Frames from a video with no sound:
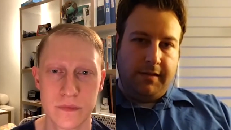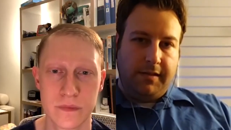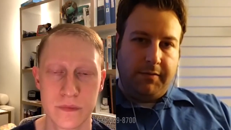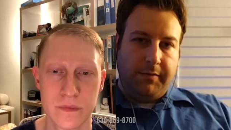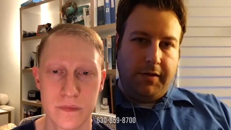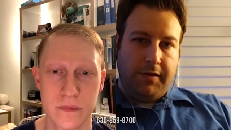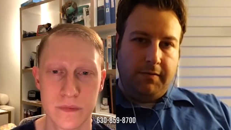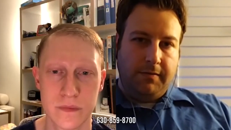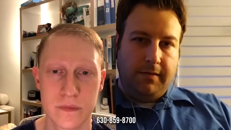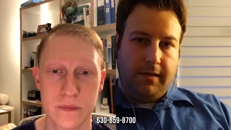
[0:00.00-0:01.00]

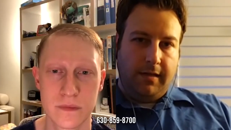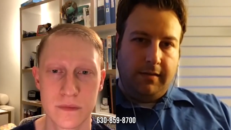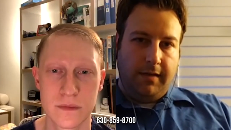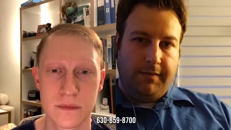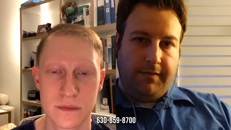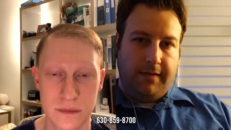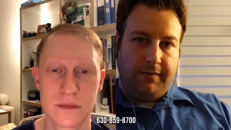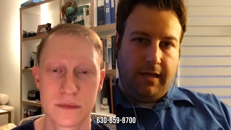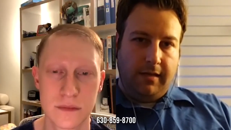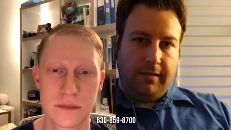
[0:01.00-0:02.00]

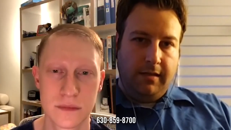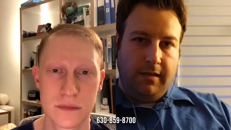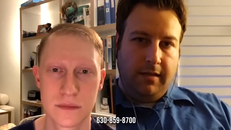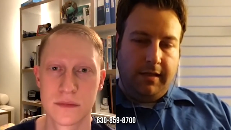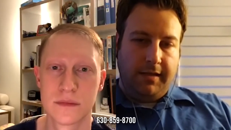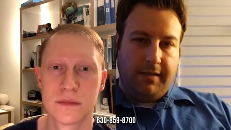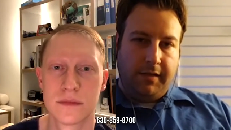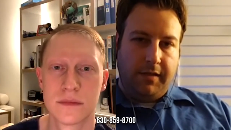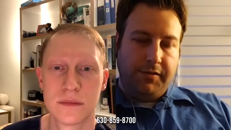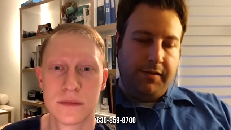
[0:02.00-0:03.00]
Speaker 1: 630-859-8700.
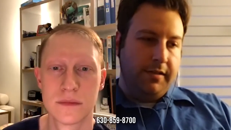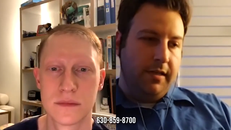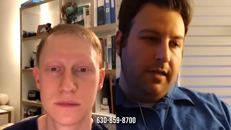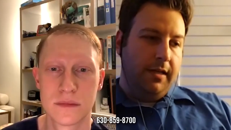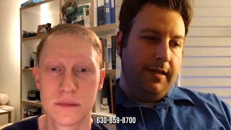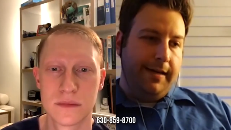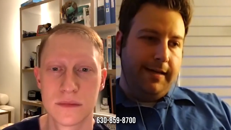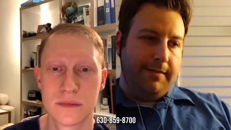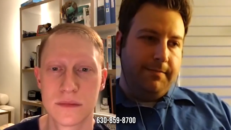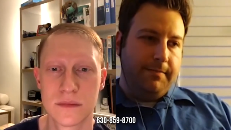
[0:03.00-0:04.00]
Uh,
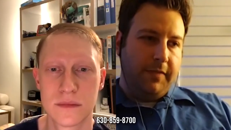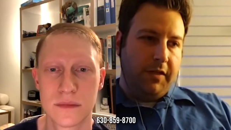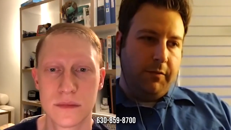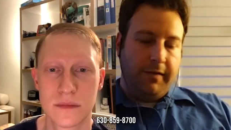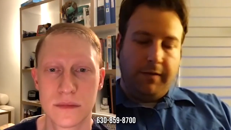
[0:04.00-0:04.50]
um, you know, we have